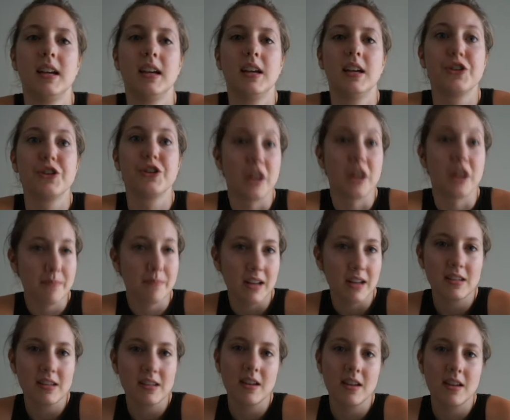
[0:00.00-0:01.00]
Drawing
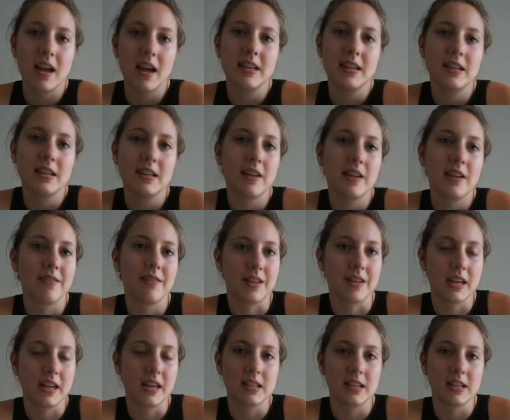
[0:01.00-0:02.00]
back to the idea of
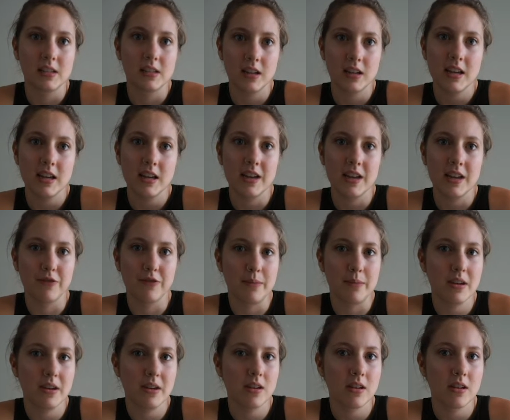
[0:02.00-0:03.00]
authenticity and
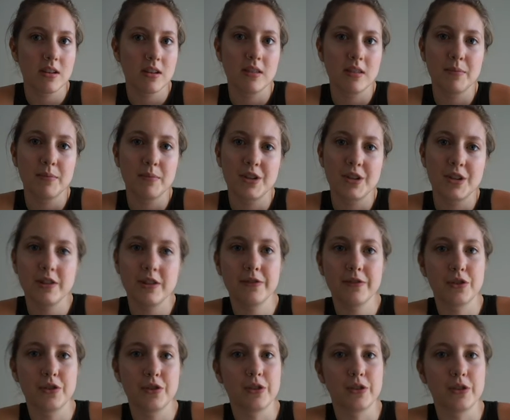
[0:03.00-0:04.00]
ribbing, the material
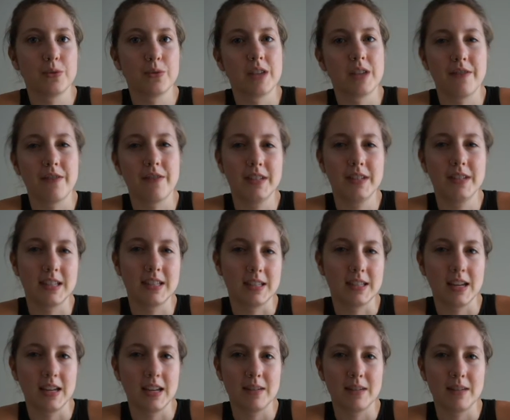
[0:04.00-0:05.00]
of choice was heavily
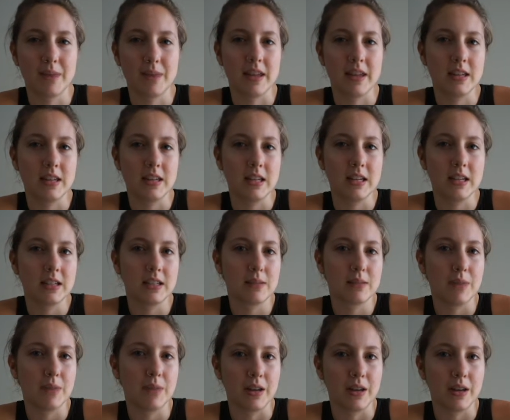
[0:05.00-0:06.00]
dictated by the need
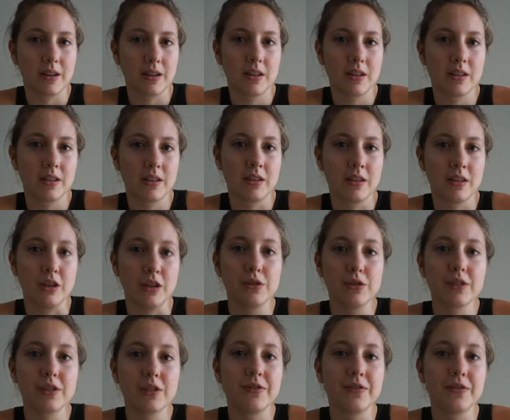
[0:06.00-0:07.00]
to make the
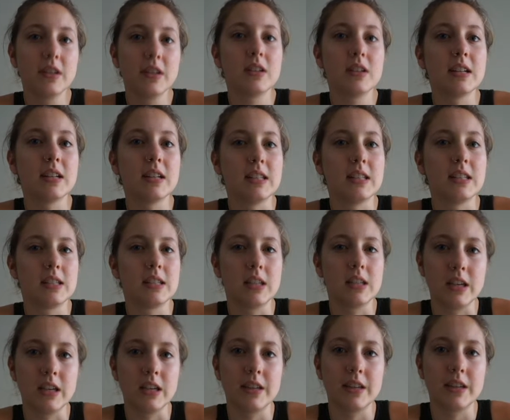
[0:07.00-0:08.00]
user feel and
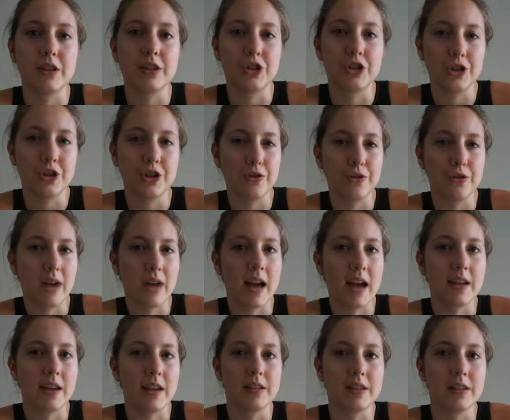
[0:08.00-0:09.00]
see the shoe
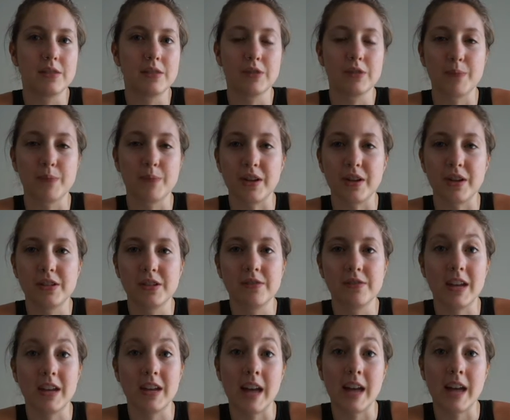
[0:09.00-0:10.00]
as
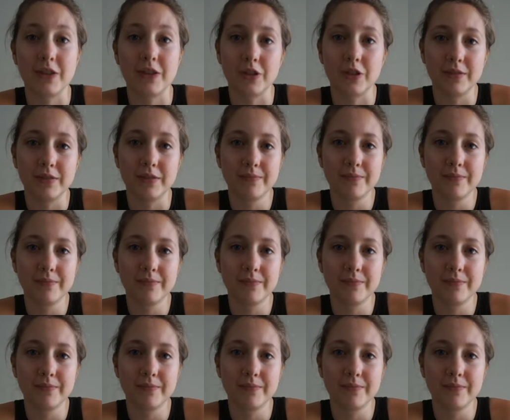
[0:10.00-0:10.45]
responsive yet natural.